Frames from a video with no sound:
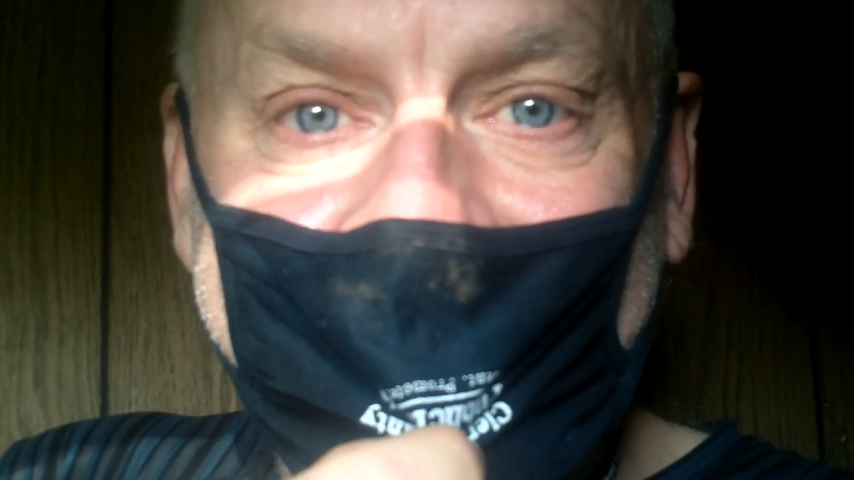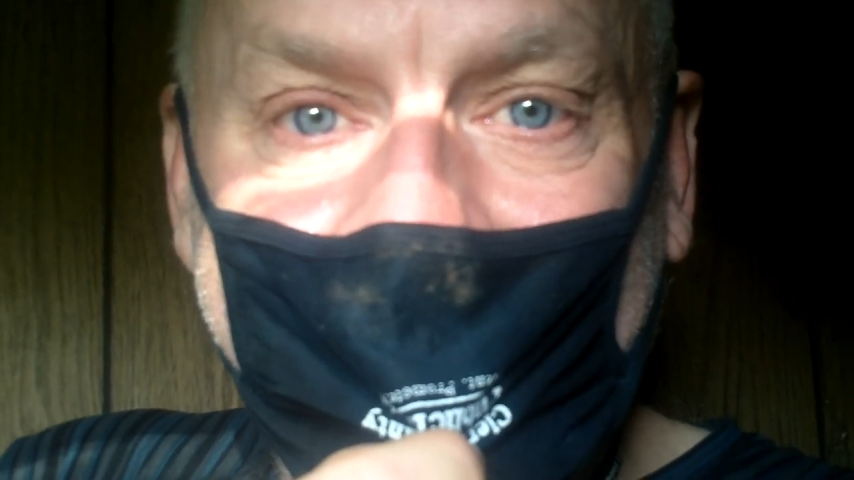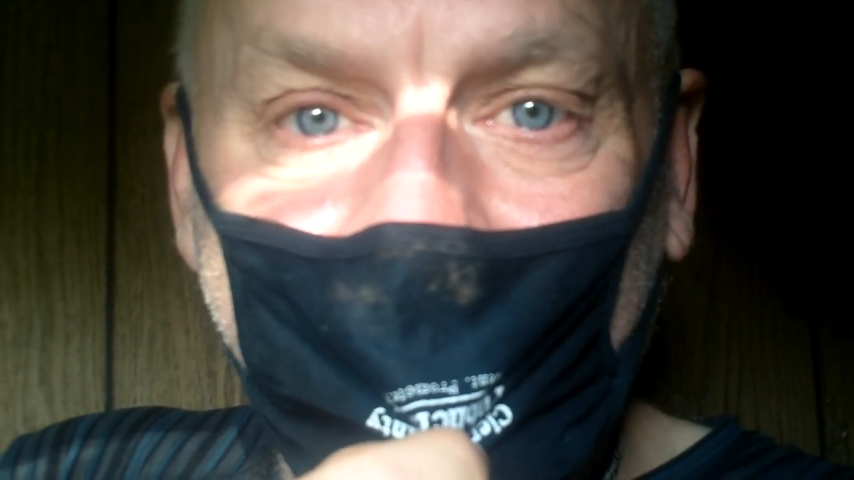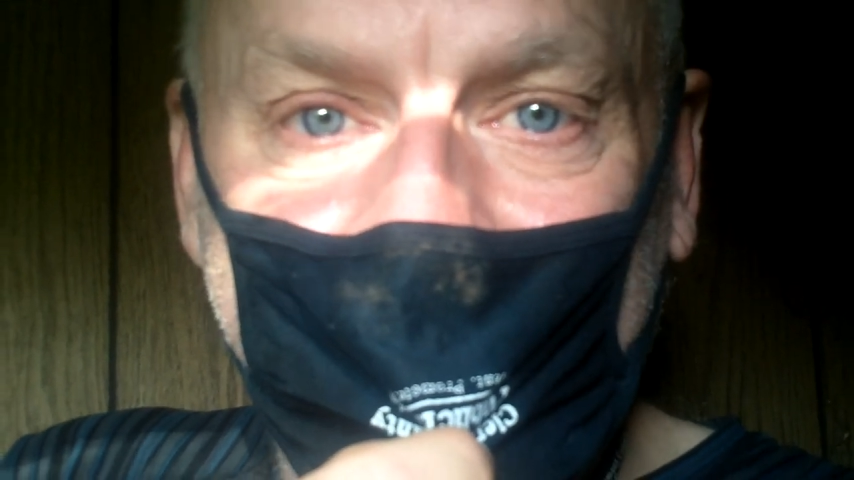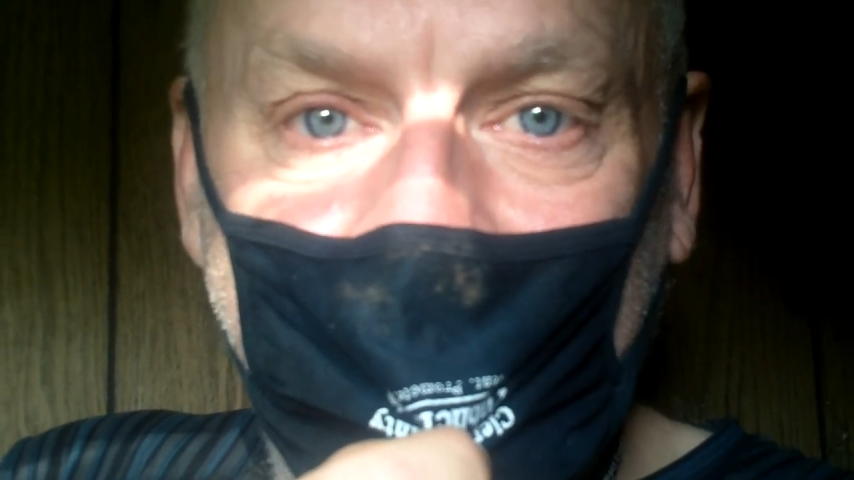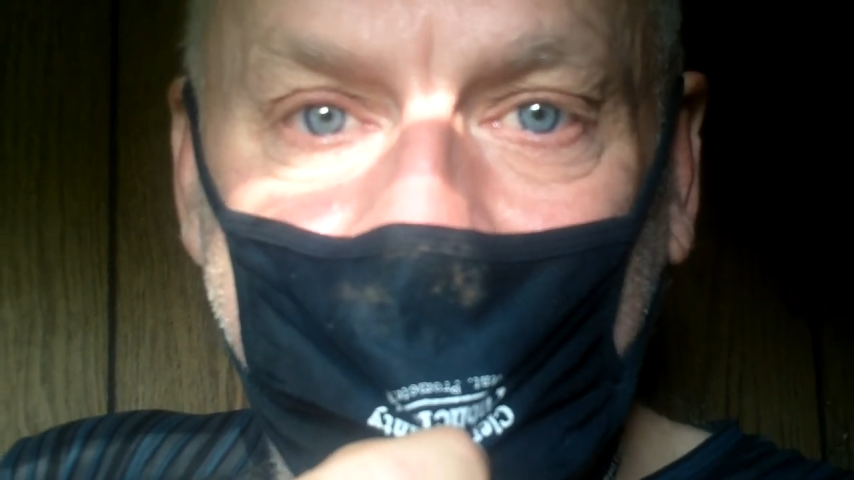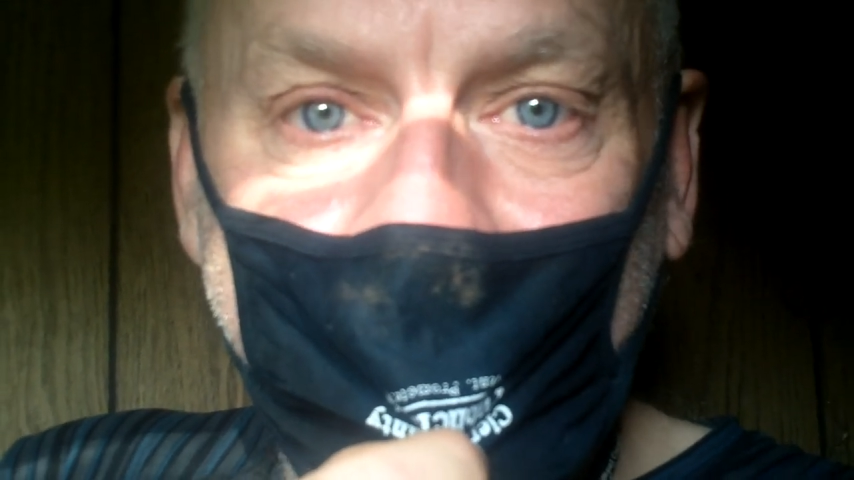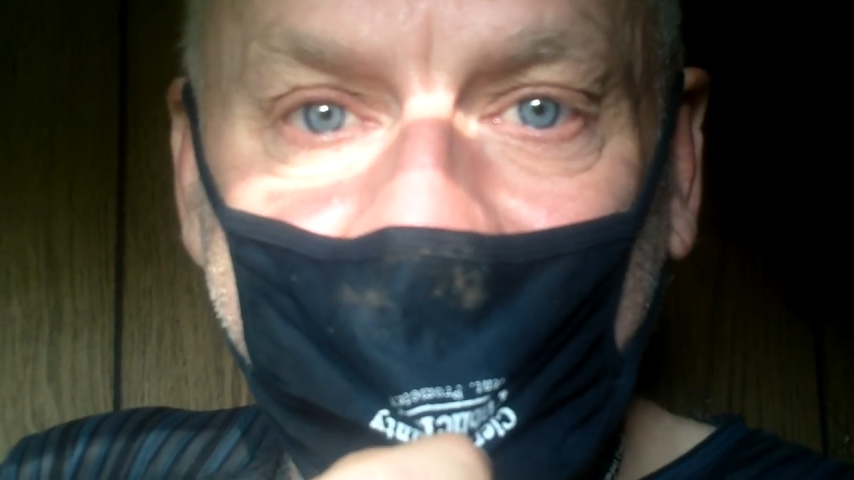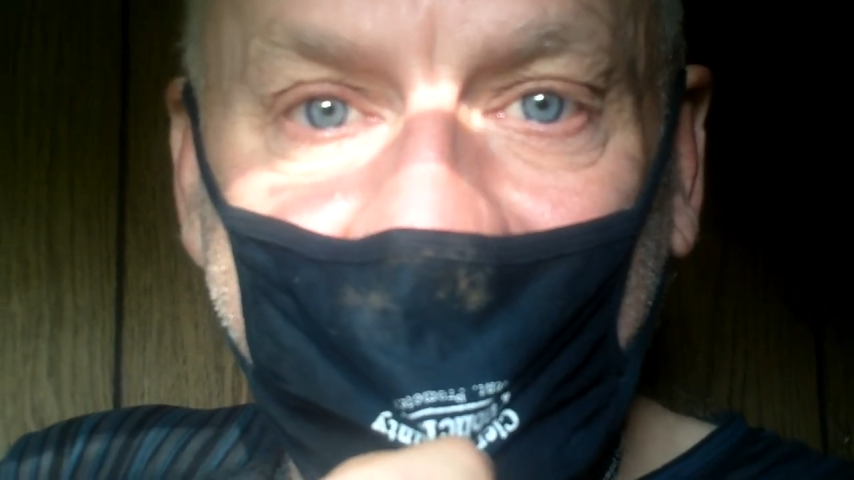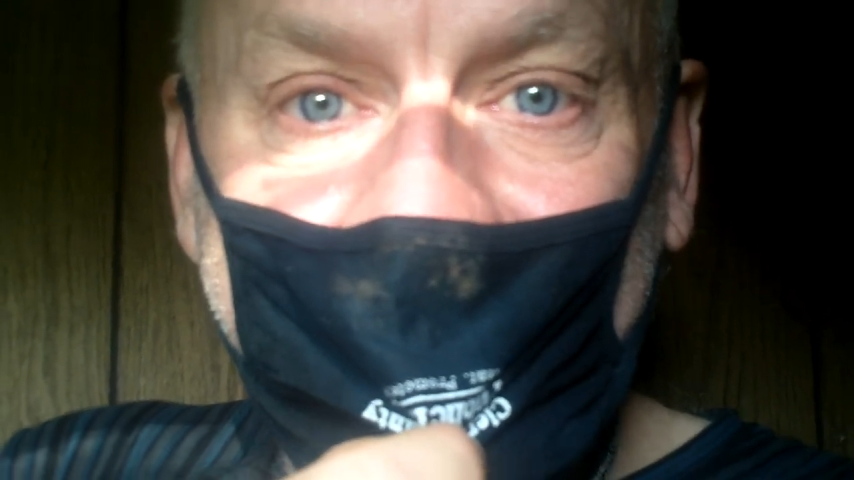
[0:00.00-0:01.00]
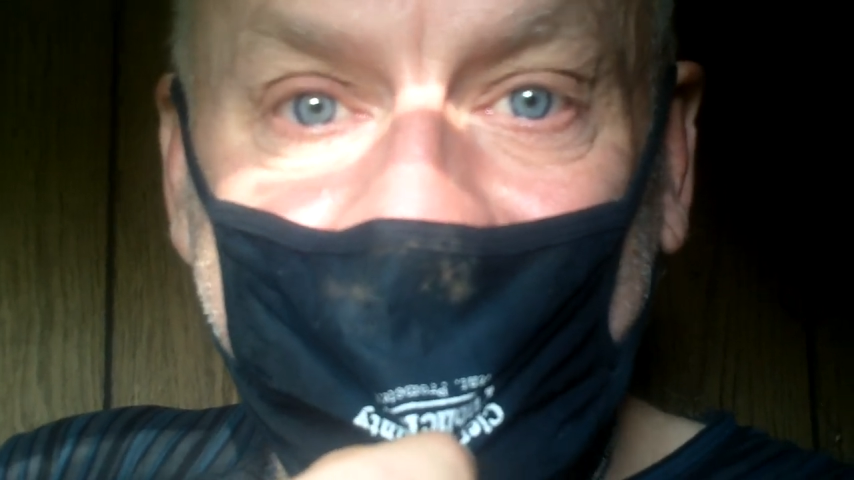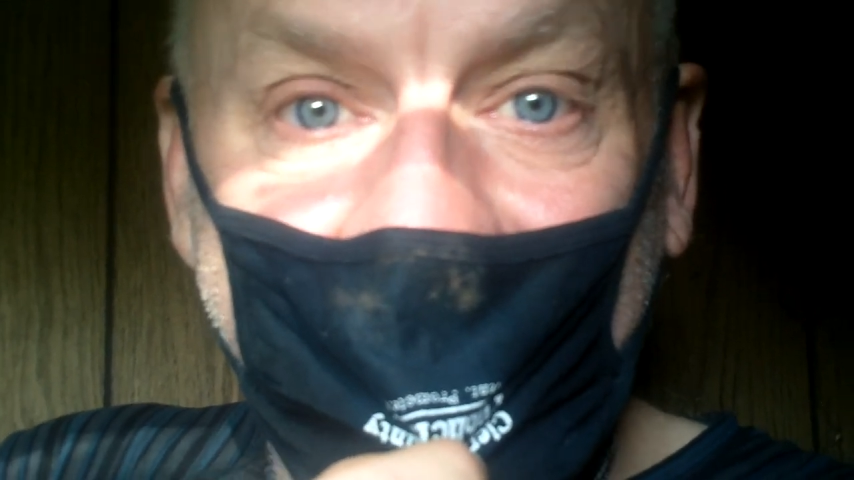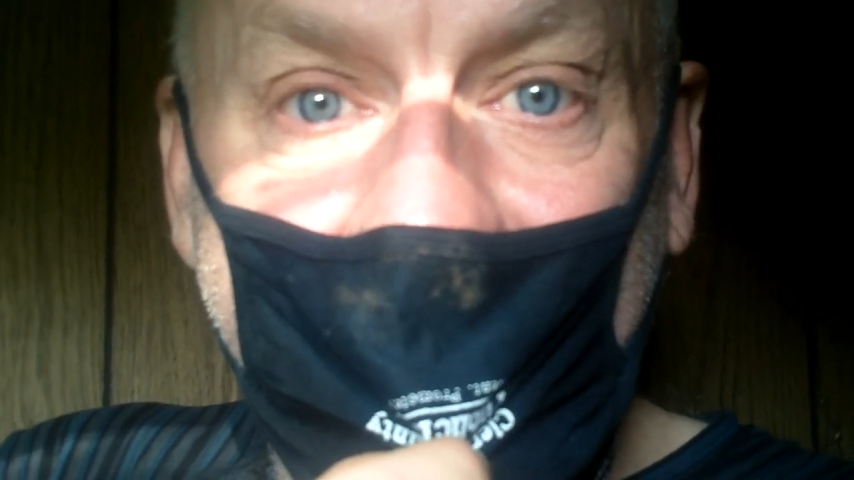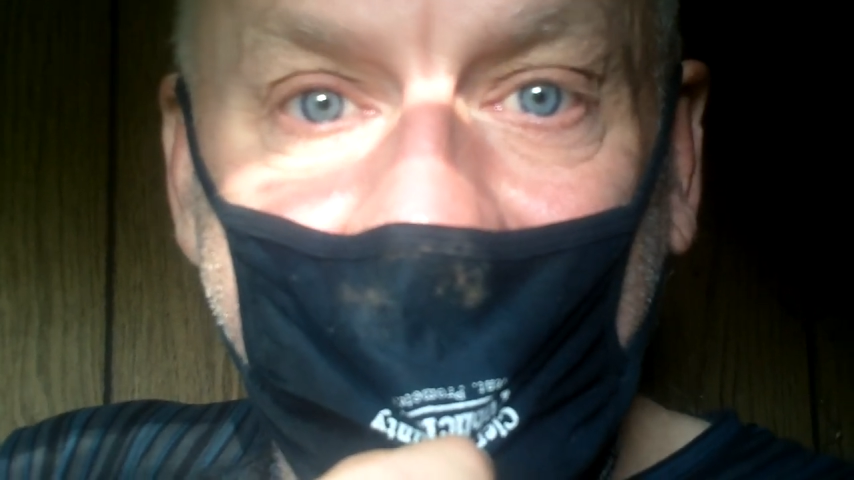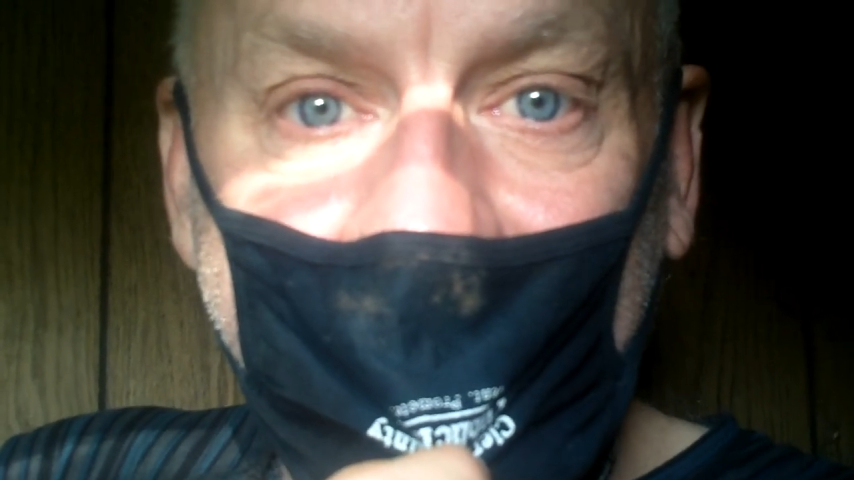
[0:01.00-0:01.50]
county
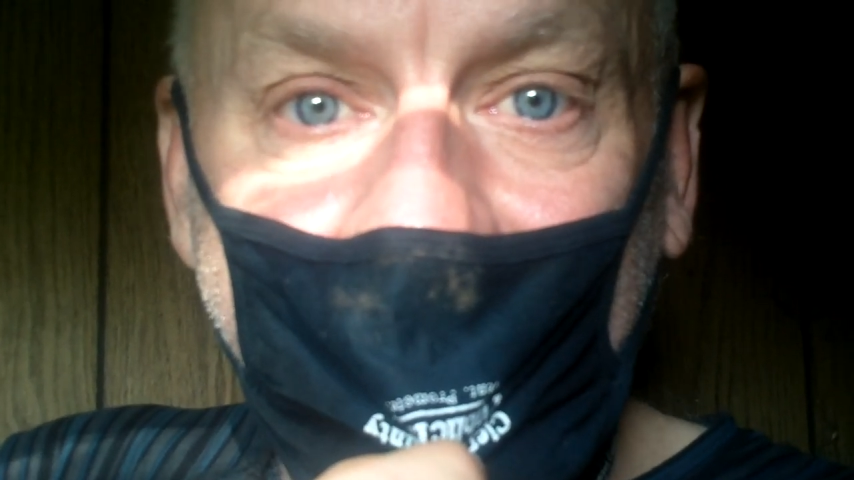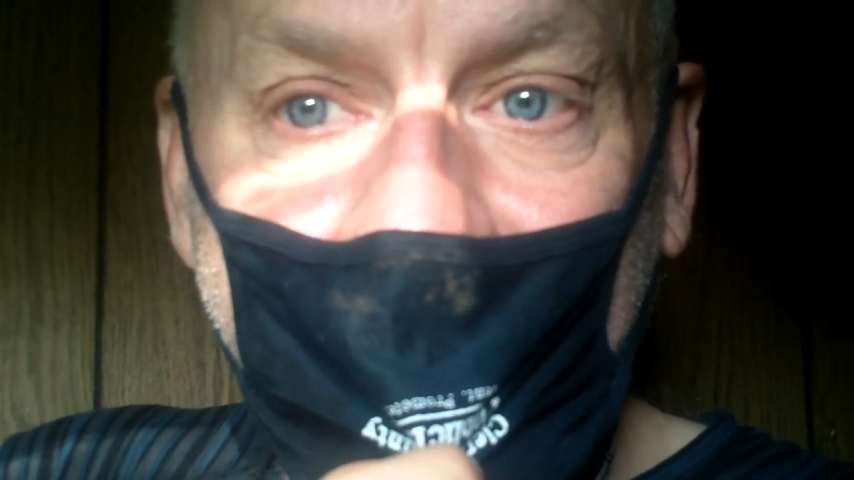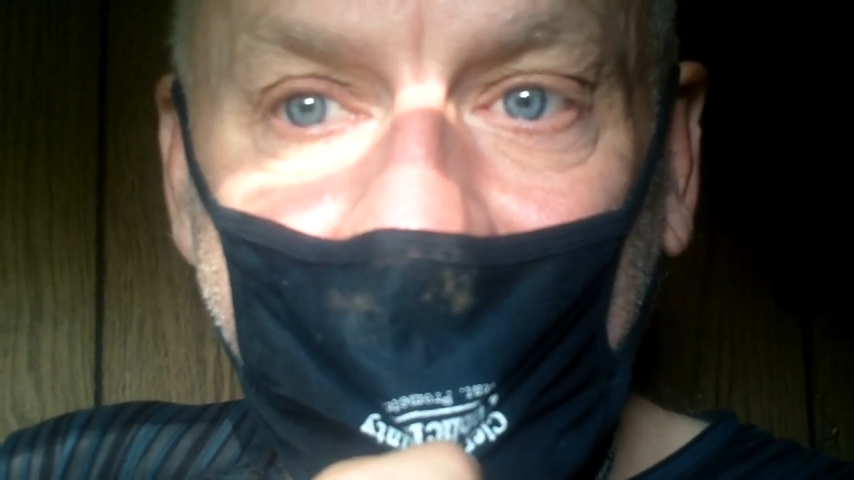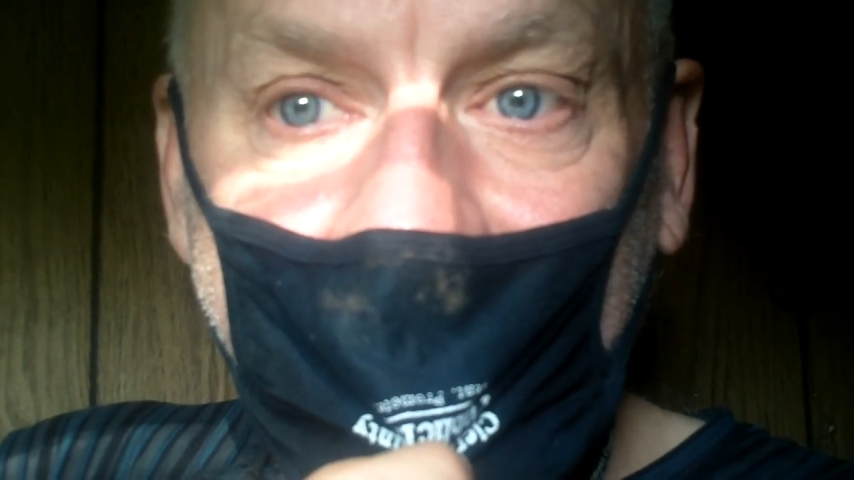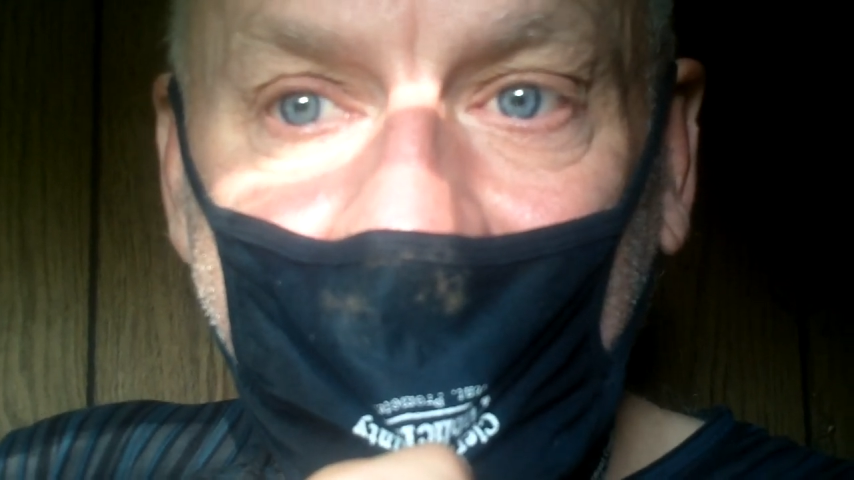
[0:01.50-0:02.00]
said